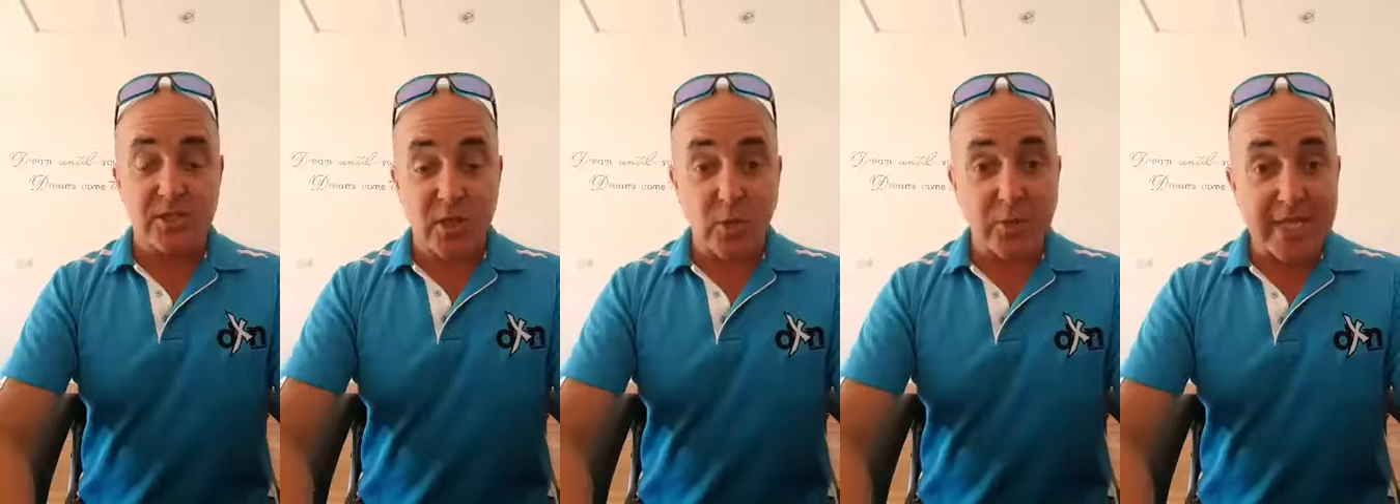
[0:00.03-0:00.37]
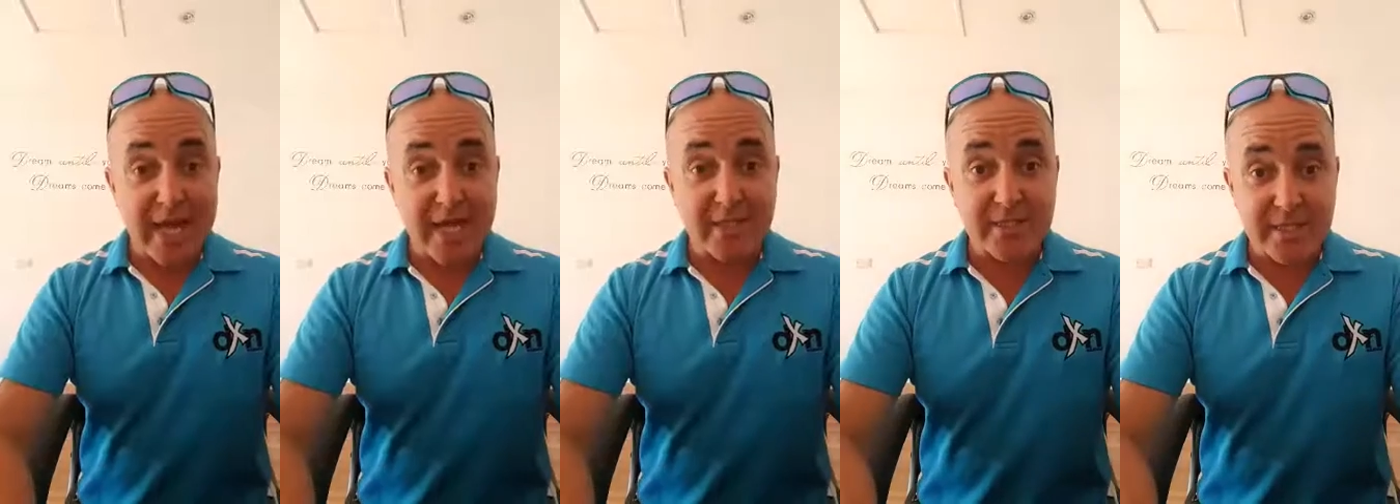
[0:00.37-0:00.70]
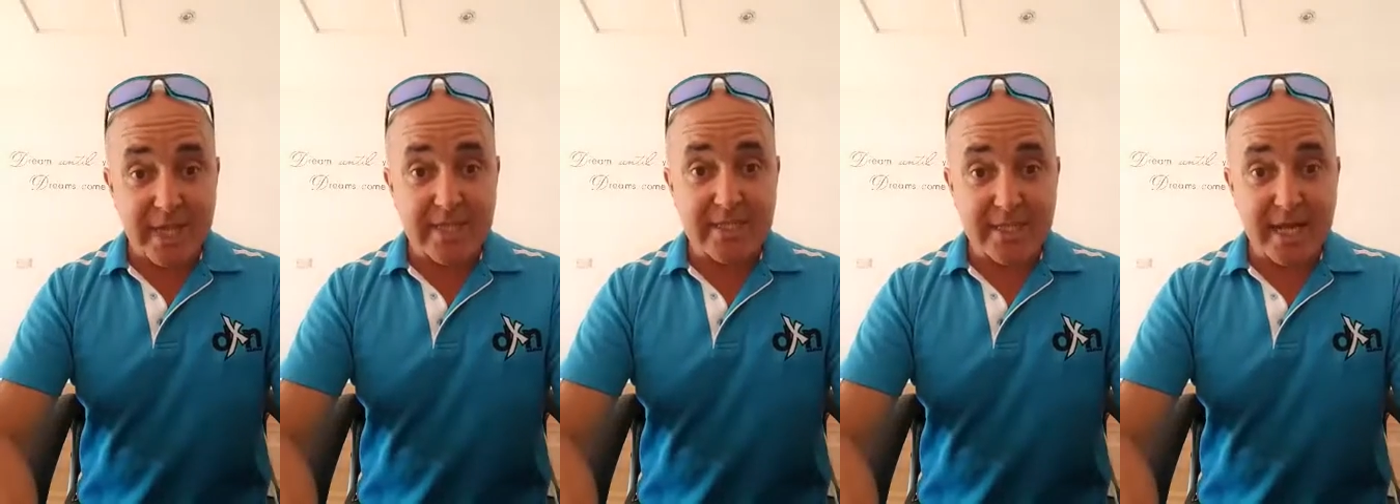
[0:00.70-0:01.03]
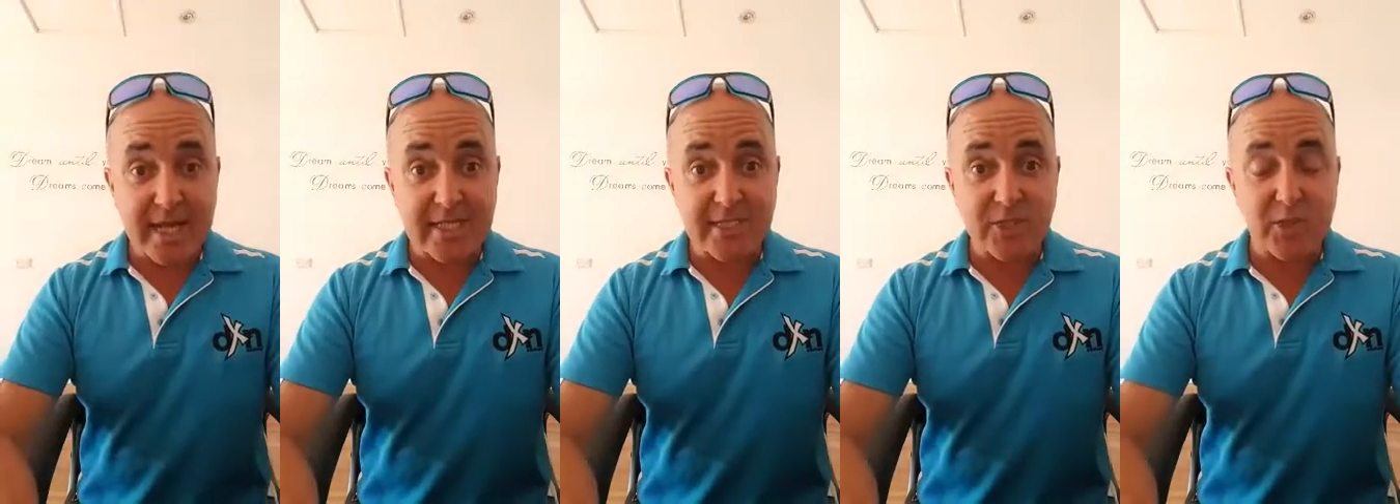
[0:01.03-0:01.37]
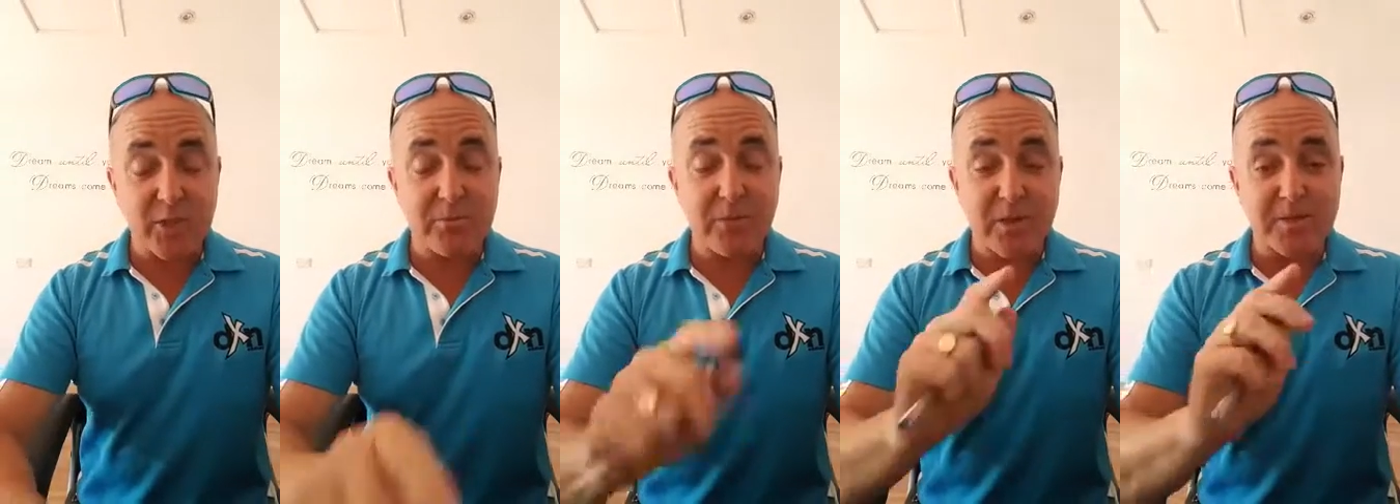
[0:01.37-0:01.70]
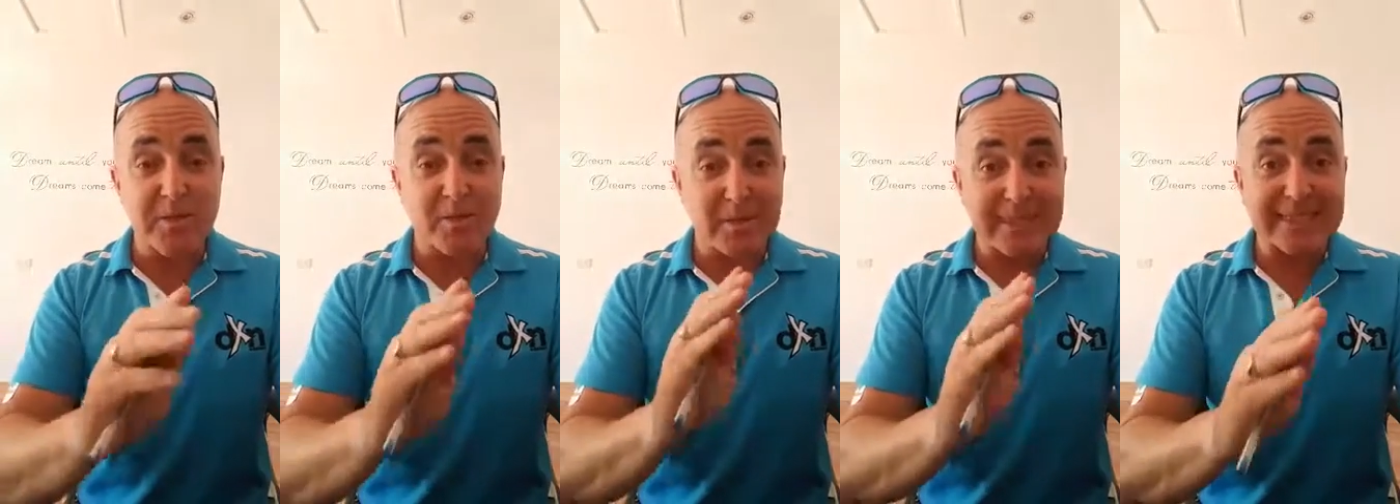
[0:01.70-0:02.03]
So yes, yes, yes, you
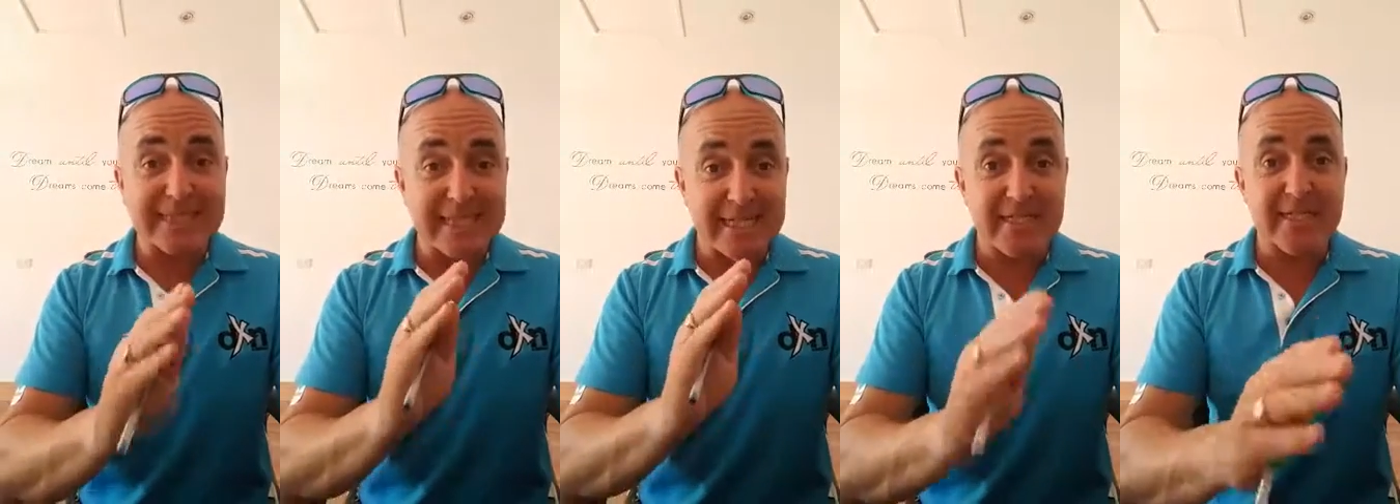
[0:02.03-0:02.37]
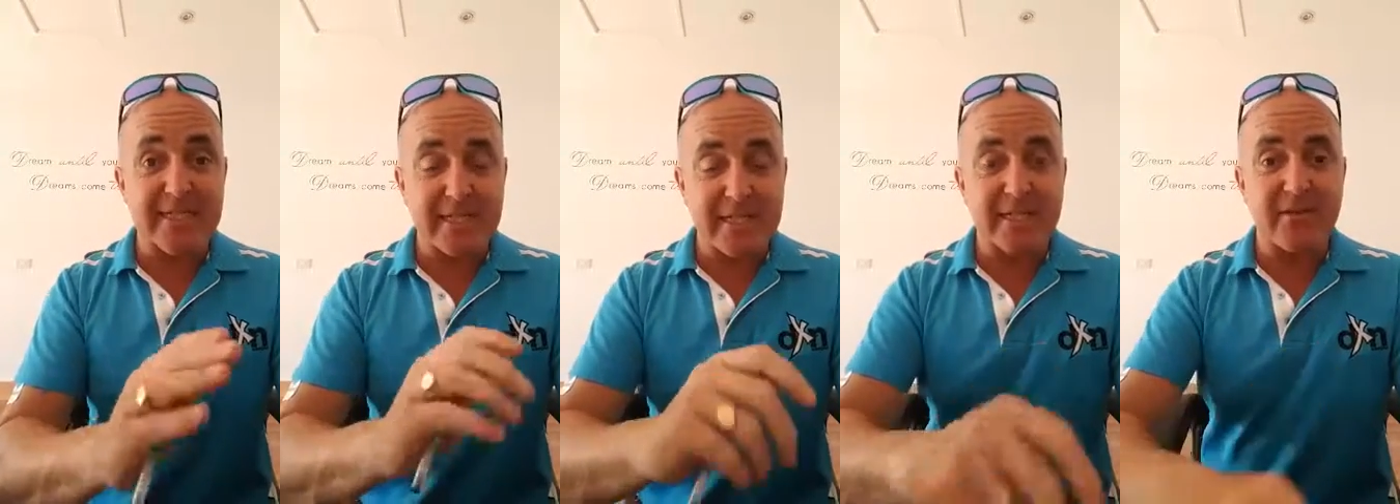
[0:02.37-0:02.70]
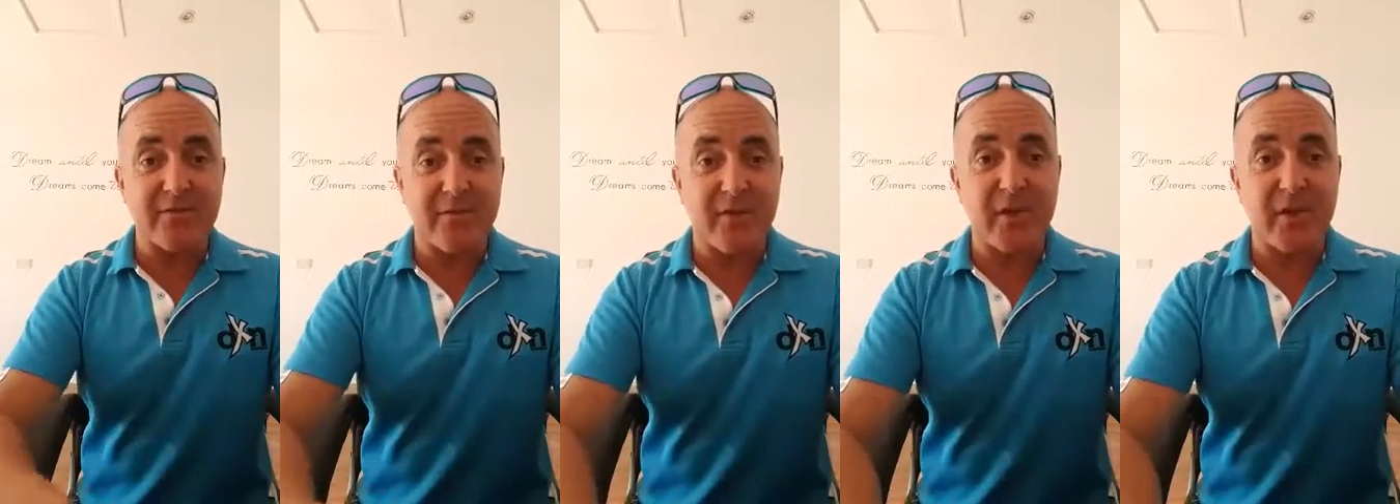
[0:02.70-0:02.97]
most probably did see the